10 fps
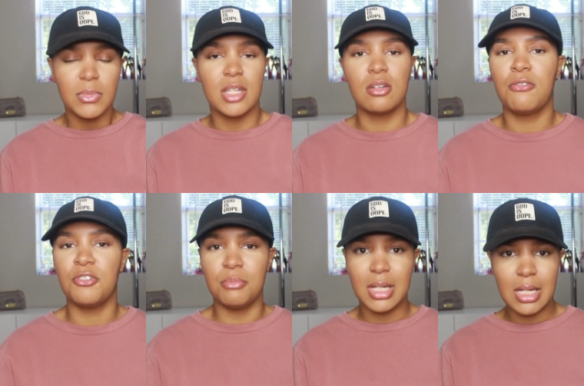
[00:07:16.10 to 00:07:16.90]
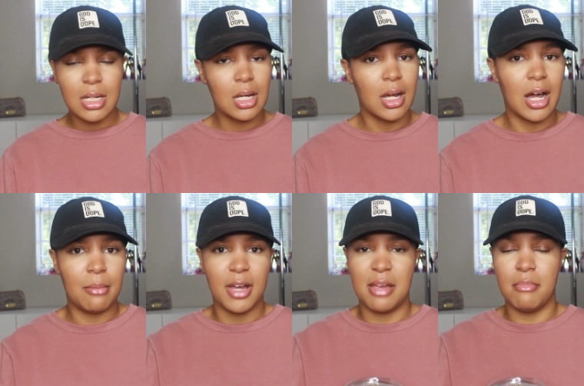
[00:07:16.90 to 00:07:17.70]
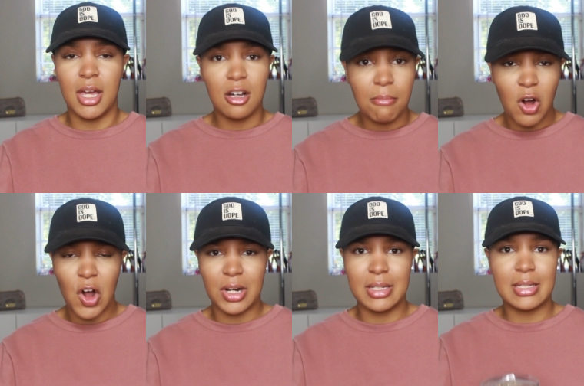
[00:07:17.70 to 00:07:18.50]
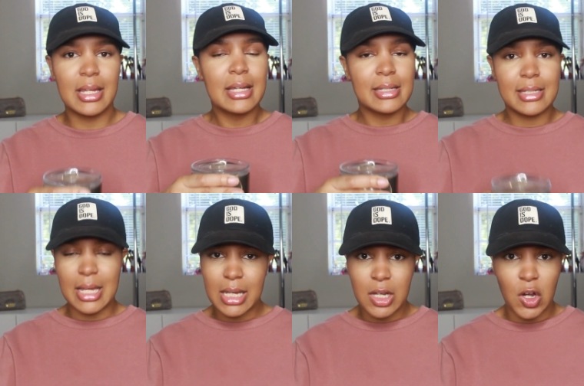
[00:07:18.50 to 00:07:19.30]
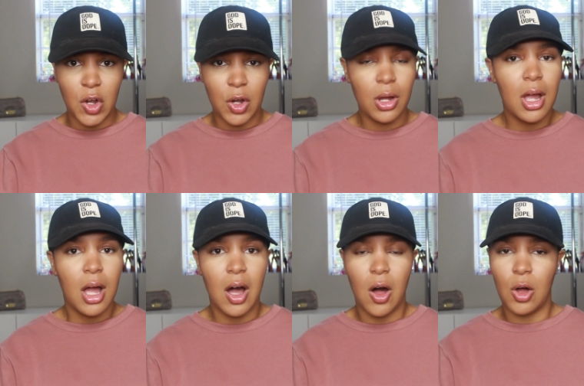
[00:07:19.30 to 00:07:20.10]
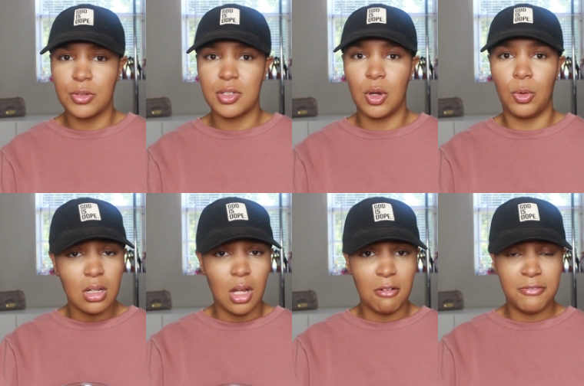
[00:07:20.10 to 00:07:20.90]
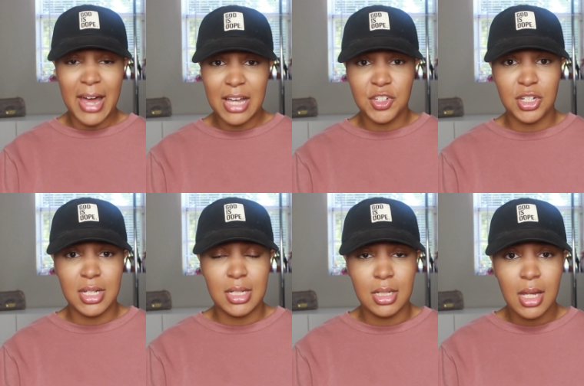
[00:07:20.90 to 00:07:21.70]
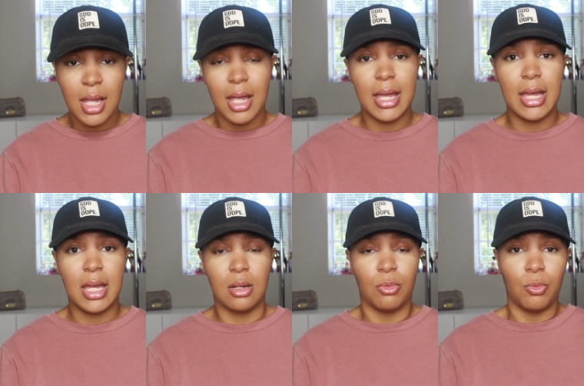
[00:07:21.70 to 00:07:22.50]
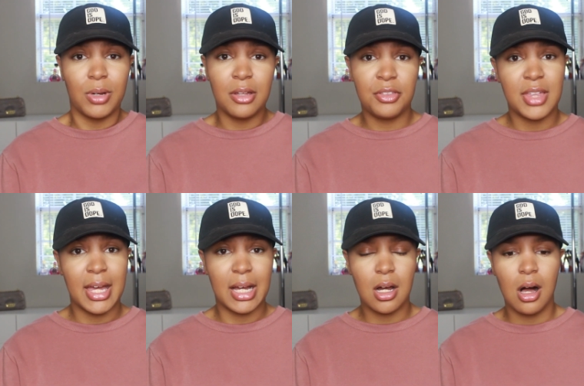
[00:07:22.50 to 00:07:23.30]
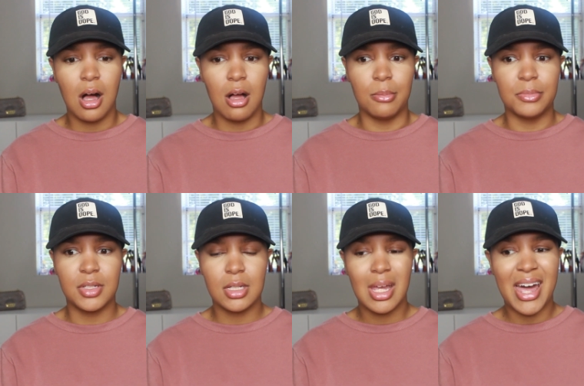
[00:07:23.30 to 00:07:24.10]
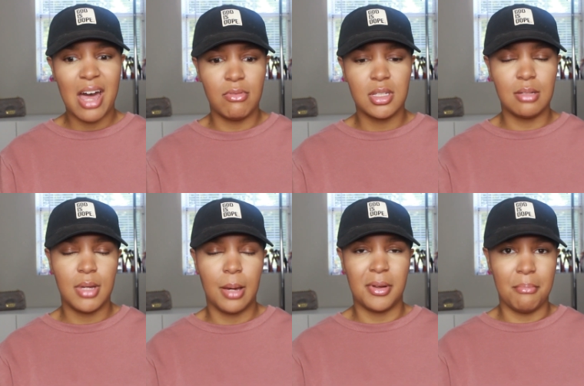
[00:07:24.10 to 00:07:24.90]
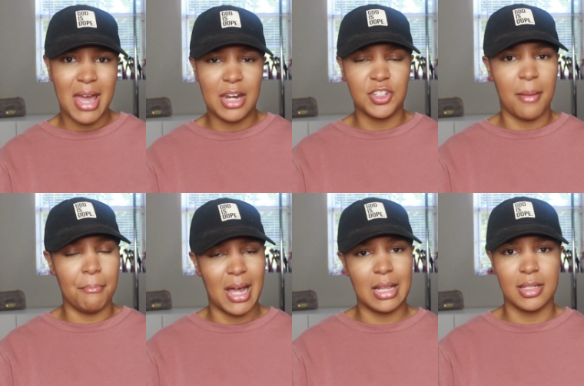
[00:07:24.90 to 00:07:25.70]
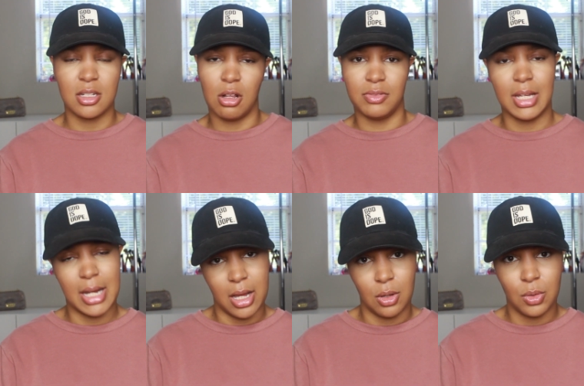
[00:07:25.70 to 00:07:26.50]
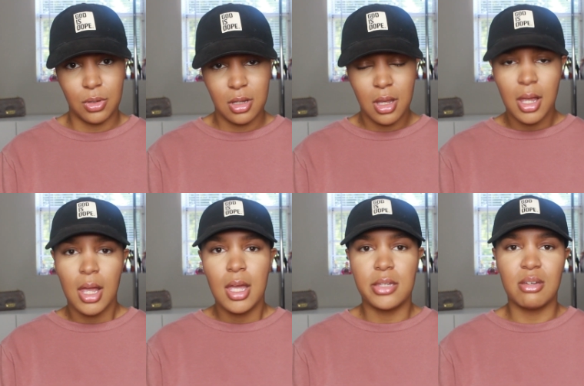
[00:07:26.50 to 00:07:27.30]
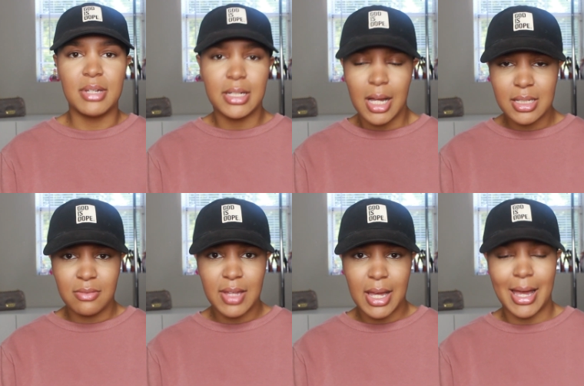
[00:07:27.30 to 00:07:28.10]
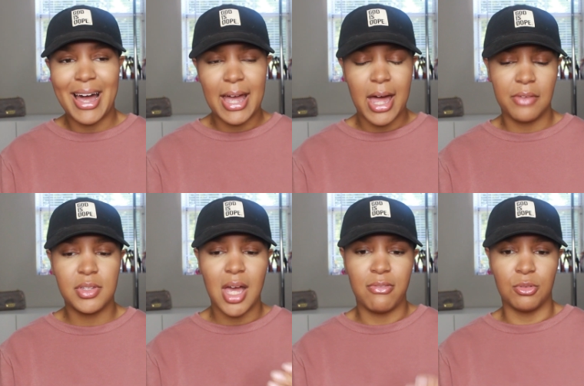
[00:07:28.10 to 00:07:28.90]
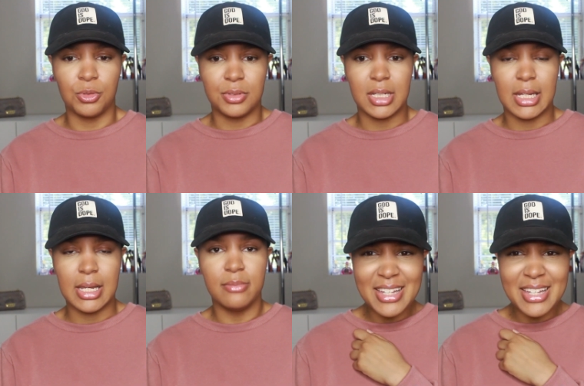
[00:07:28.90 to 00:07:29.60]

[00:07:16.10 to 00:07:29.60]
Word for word: And so for me, I'm a makeup artist, singer. I also love fashion. And with that comes having to be able to manage and balance all of that out. And so because of that, I have to have a routine.